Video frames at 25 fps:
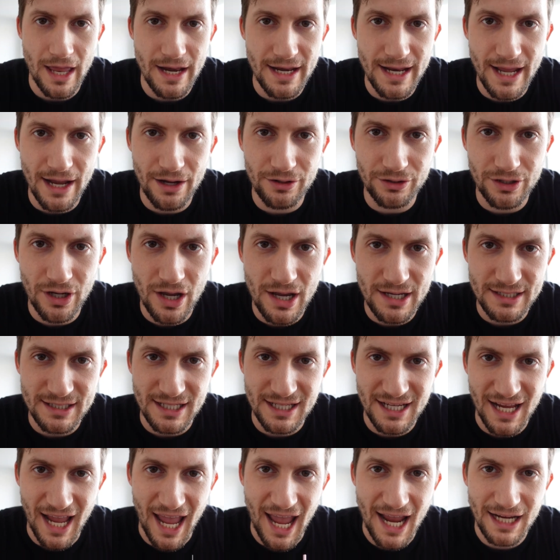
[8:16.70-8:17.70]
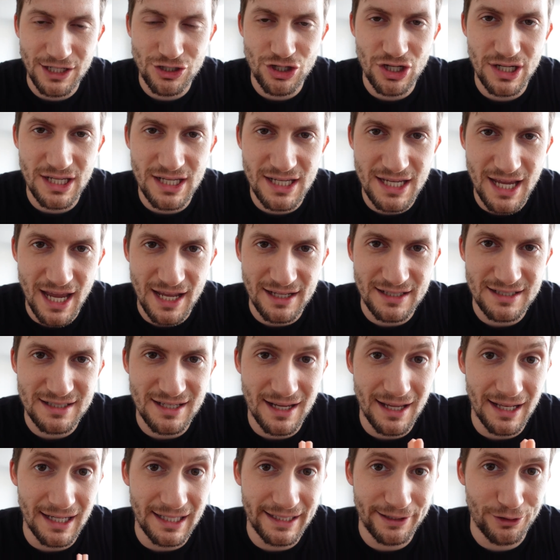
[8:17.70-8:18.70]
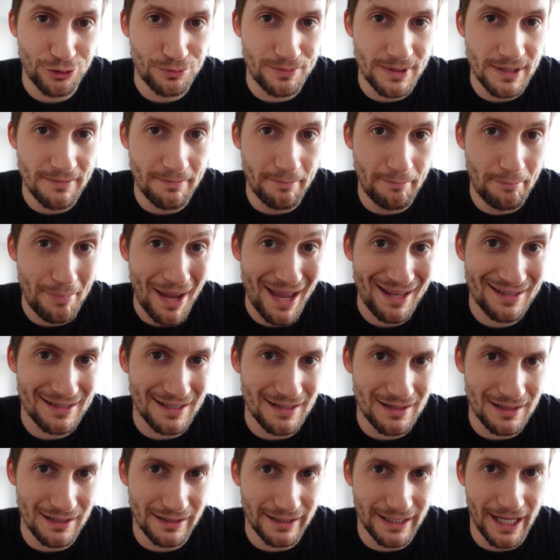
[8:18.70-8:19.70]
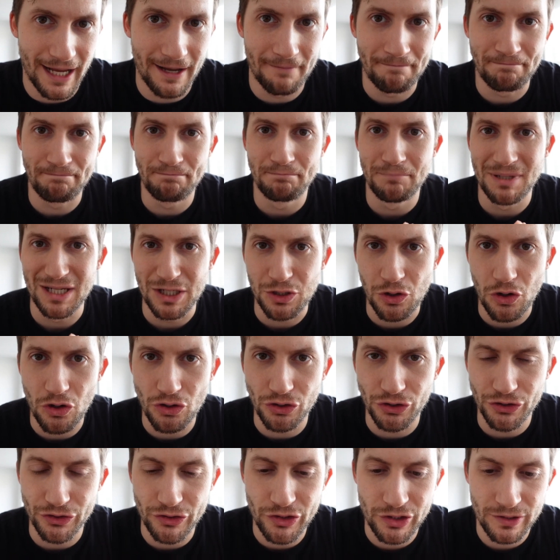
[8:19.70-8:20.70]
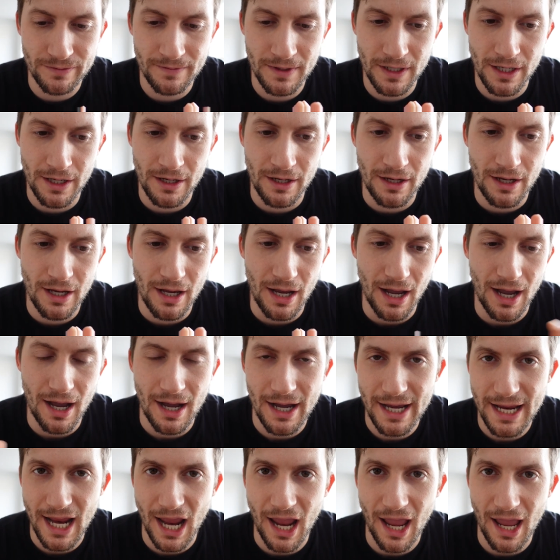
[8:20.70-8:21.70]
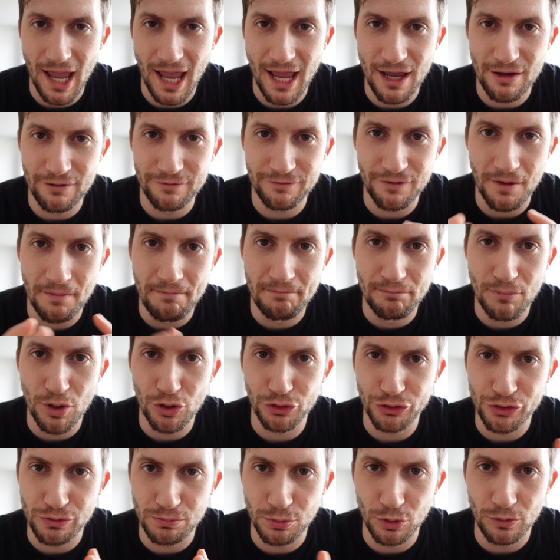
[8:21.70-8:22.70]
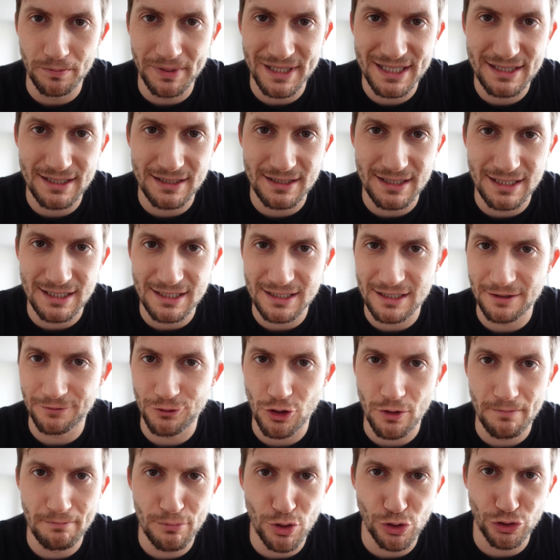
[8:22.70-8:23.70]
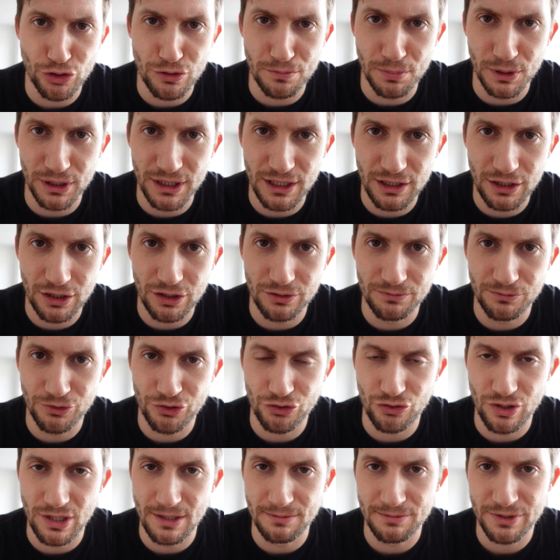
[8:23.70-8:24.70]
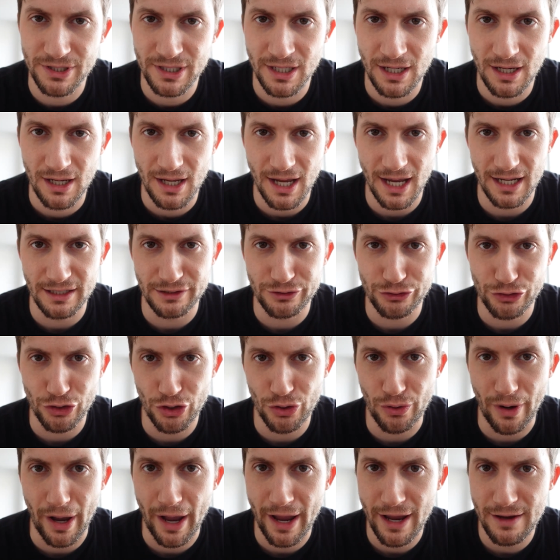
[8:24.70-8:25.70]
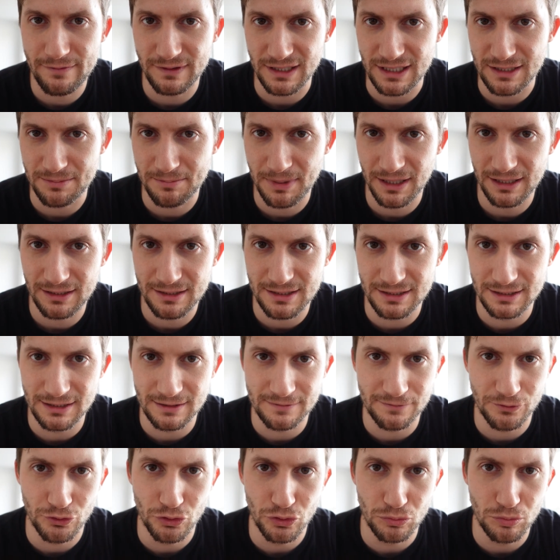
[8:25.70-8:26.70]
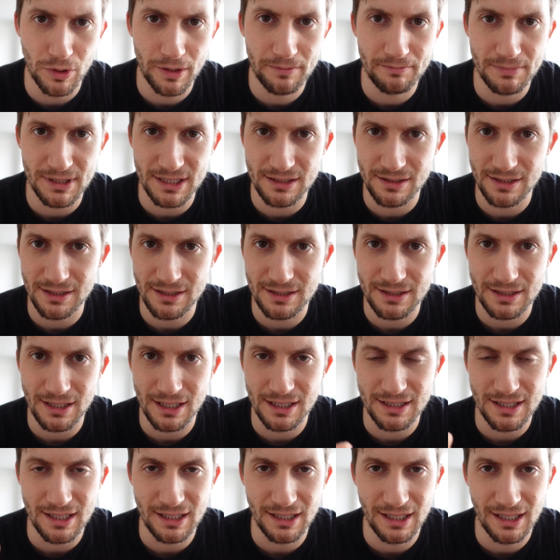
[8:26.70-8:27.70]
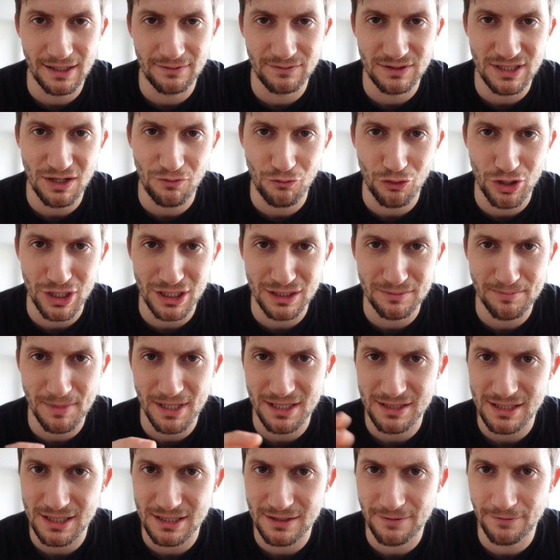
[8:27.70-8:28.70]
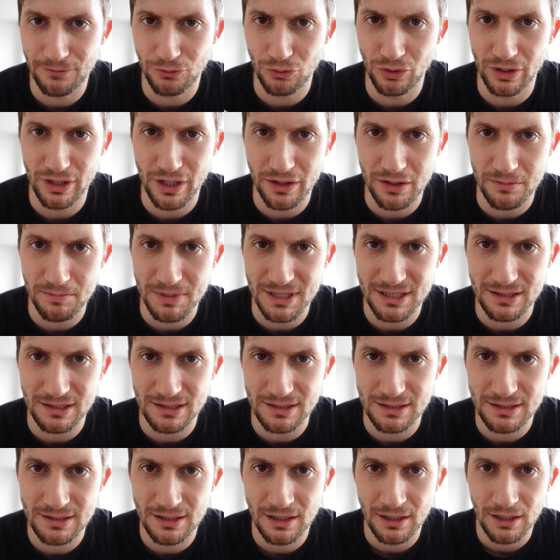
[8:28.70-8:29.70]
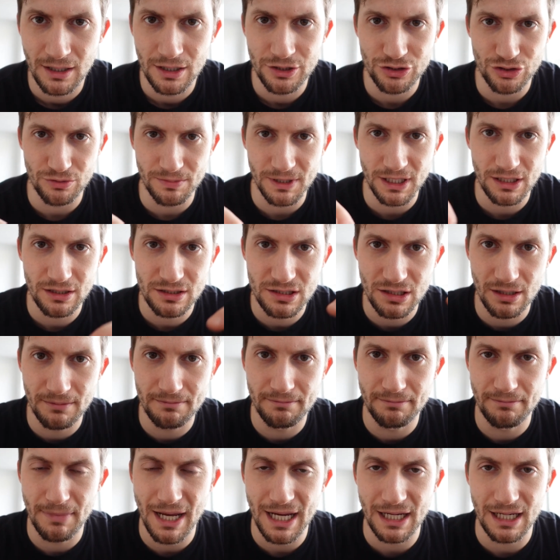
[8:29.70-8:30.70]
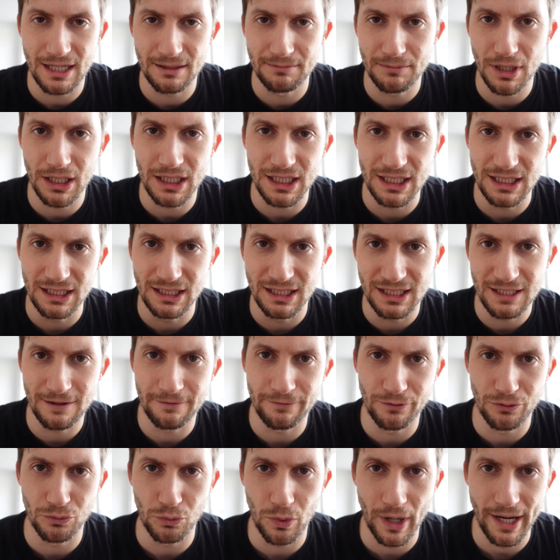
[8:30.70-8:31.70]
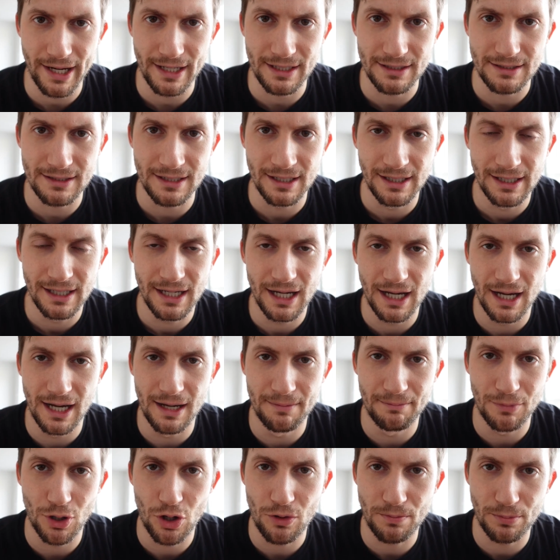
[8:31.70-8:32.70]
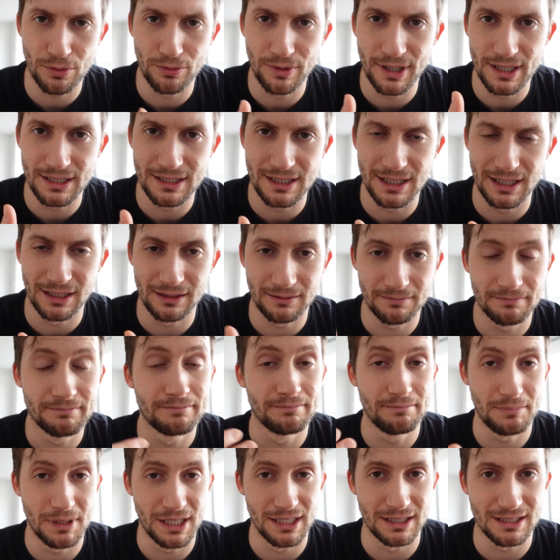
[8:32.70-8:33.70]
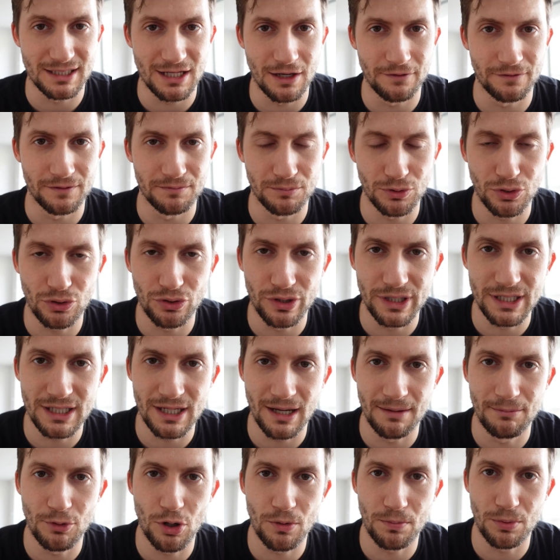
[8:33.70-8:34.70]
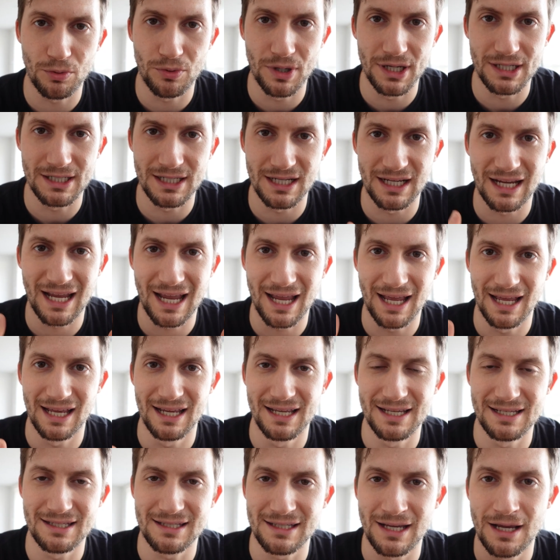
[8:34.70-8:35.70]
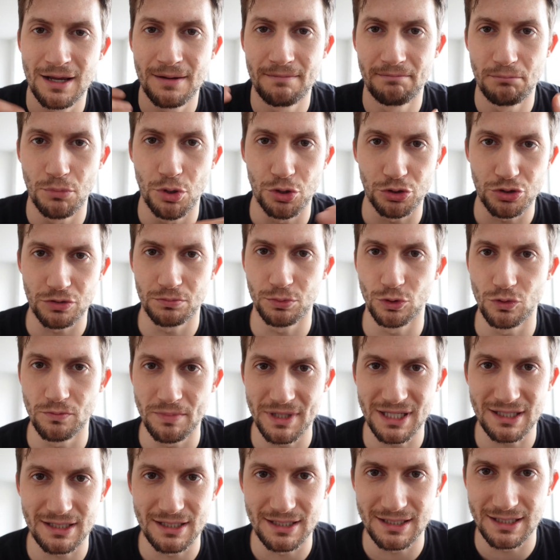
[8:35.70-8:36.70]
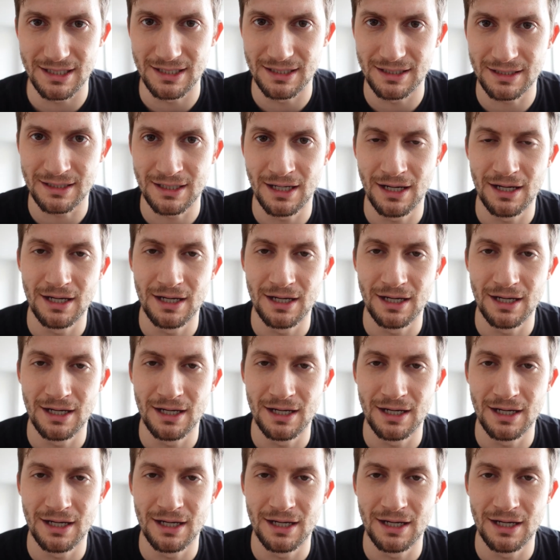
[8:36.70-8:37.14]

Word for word: Now, guys, it actually gets a little bit better than that because I have multiple businesses, I've got multiple income streams, and so I have expenses for one business and then I have different expenses for another business. So because I'm making money in different ways, I'm operating being self employed, I'm operating as multiple businesses